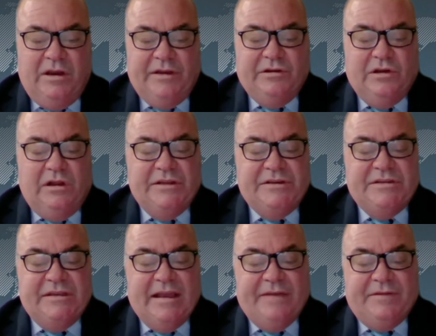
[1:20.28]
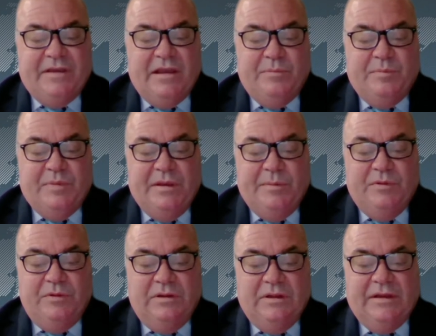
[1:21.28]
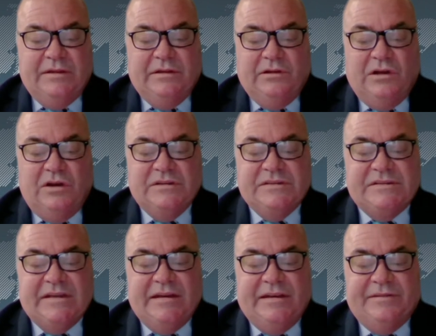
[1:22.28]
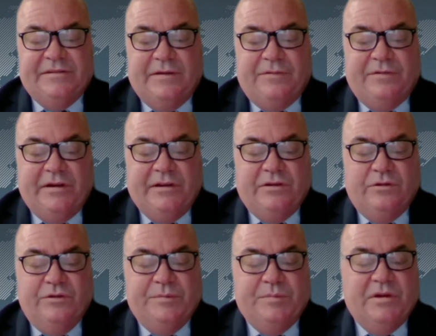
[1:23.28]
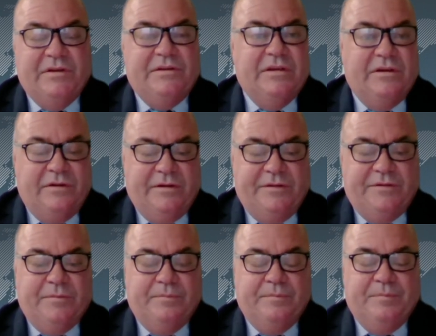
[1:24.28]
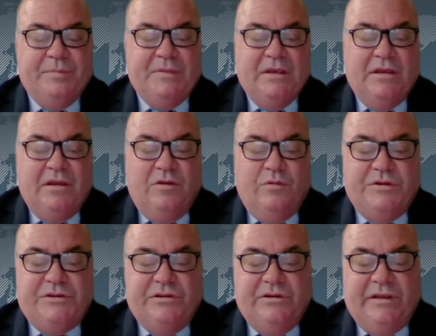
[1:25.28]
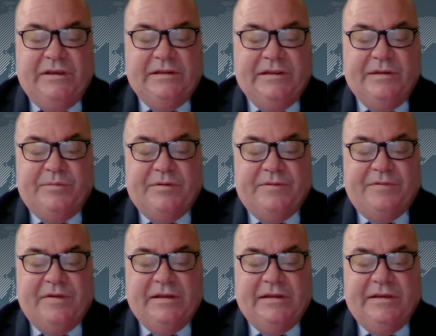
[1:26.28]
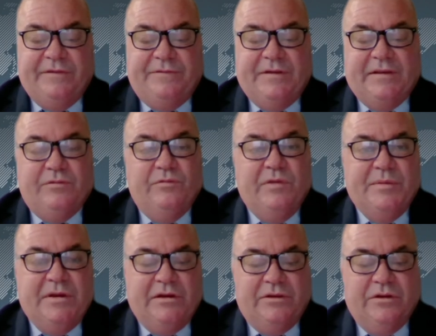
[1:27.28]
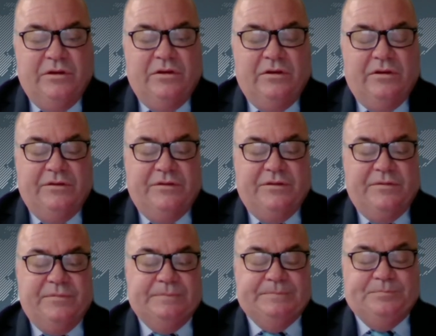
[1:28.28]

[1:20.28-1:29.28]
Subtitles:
I acknowledge the Afghan people and the long-standing suffering caused by terrorism, which uniquely and profoundly affects women and girls.